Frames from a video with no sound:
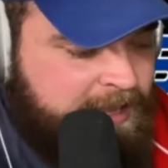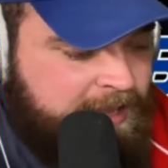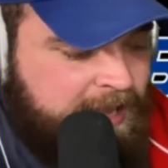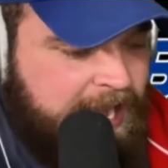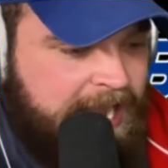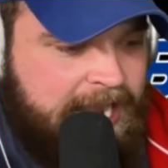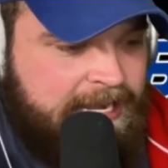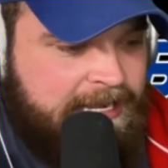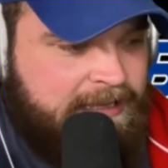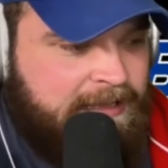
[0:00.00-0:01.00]

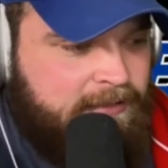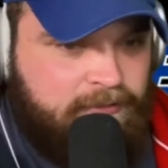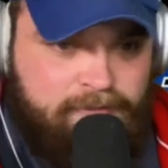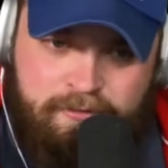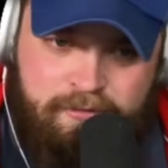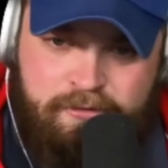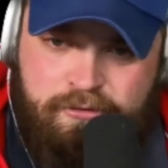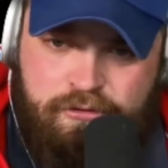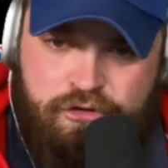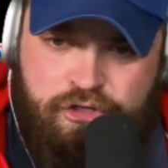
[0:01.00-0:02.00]
And,
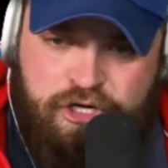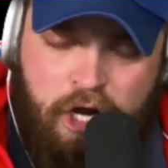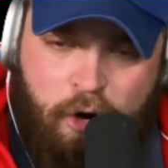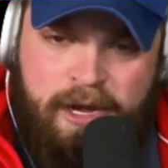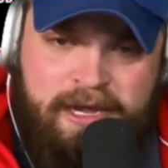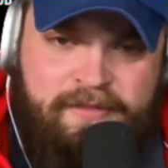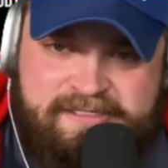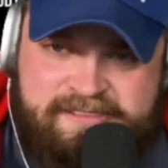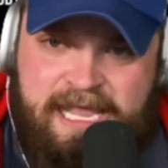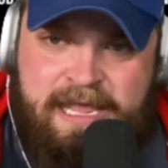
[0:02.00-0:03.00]
you go into
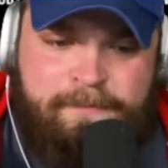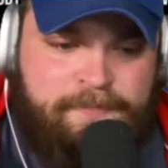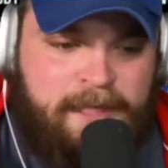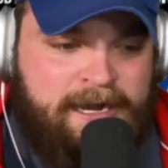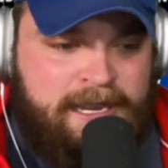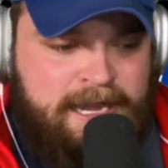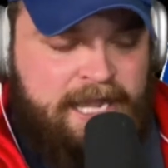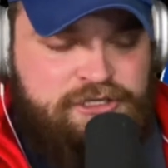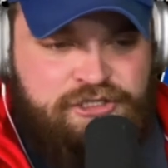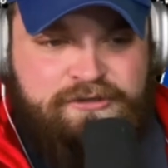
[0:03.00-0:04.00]
this game on a
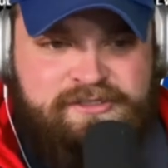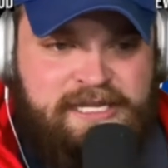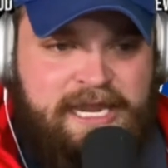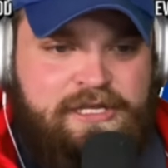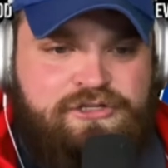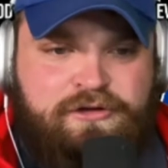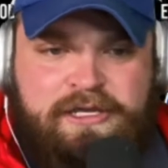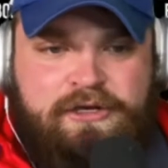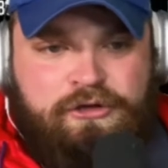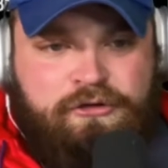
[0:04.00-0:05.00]
national stage like
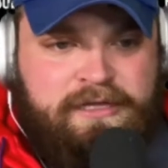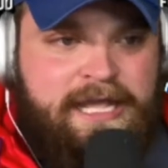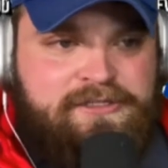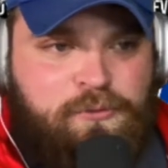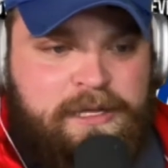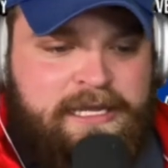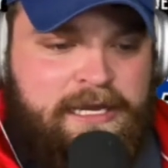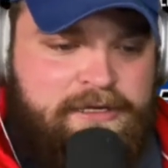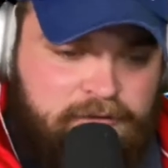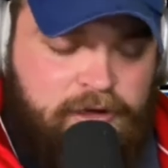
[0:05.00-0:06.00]
you do last week, and
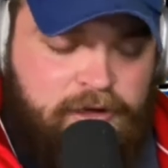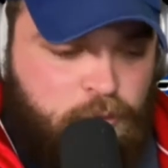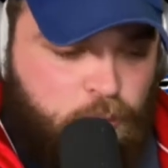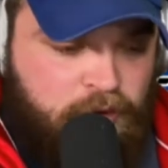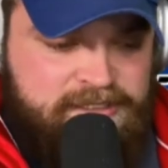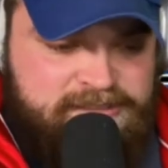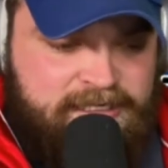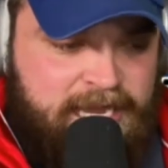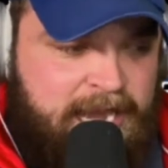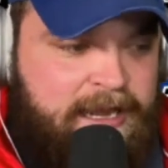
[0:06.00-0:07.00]
you look to once
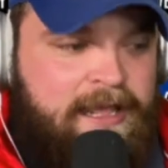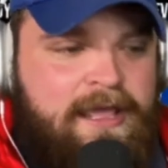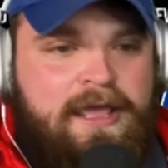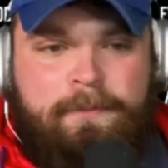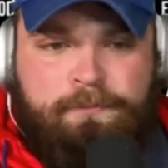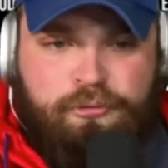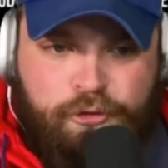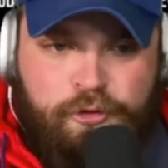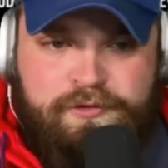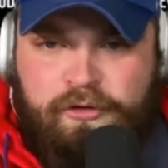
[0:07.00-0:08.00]
again
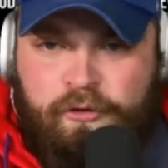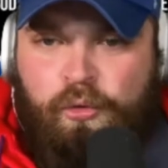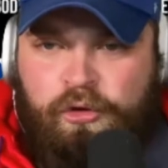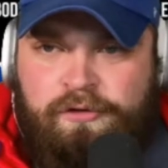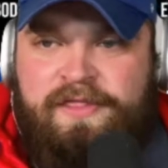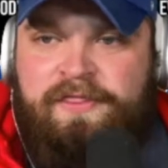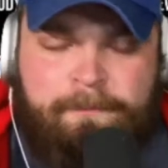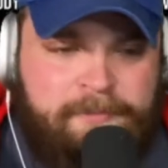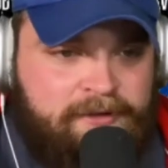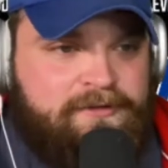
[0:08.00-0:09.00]
prove to the world that the
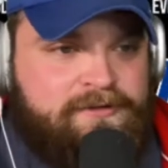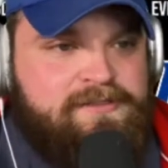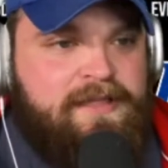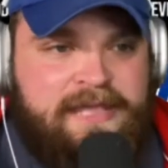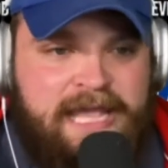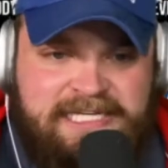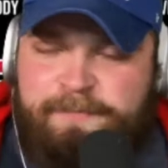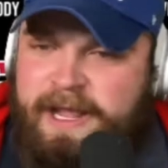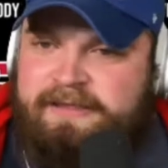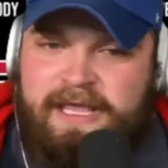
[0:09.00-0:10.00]
Bills and the
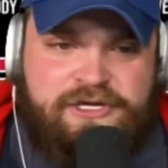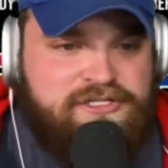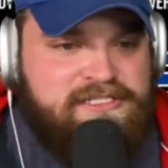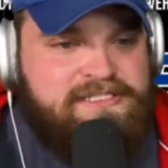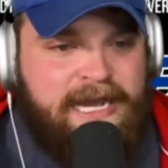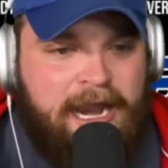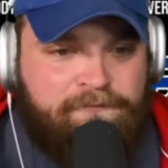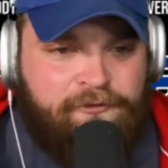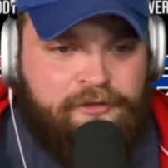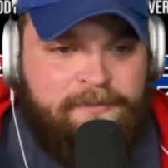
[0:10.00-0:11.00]
expectations set out
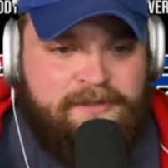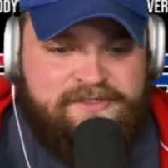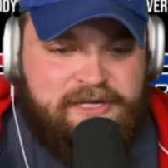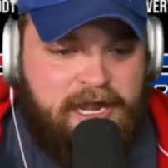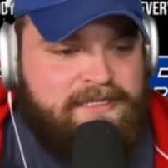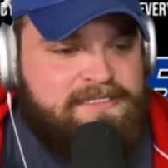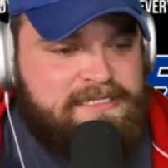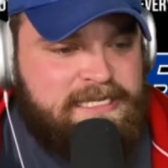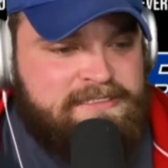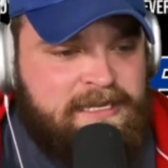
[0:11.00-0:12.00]
for them this coming
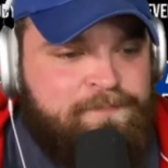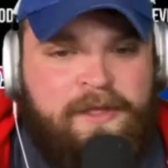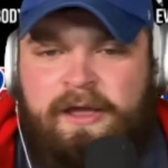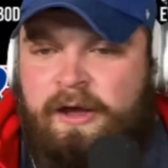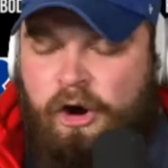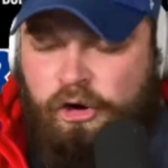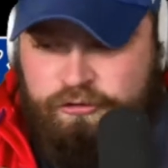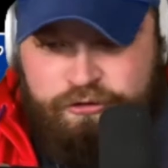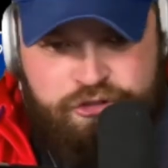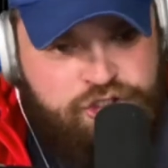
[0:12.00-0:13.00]
season are
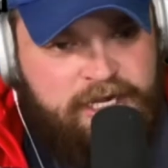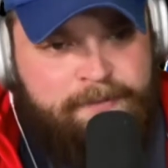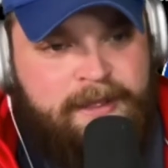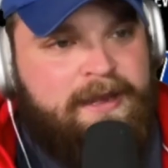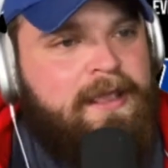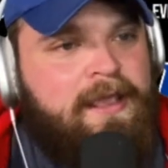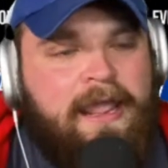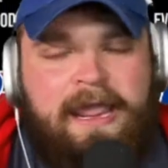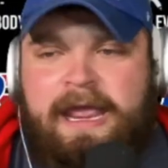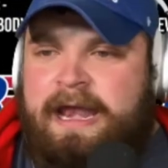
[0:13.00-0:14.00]
legitimate
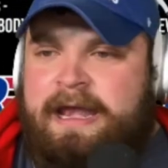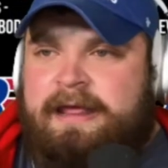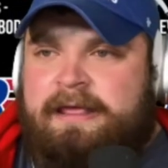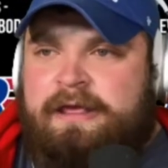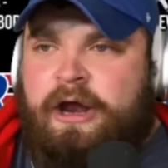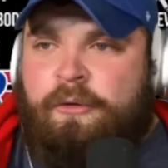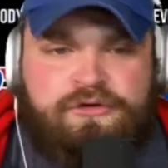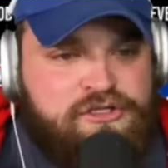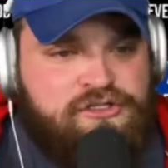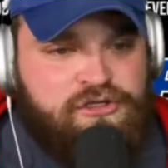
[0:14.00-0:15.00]
and, you know,
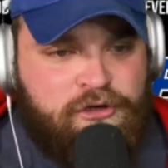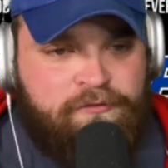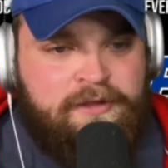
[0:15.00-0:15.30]
deserved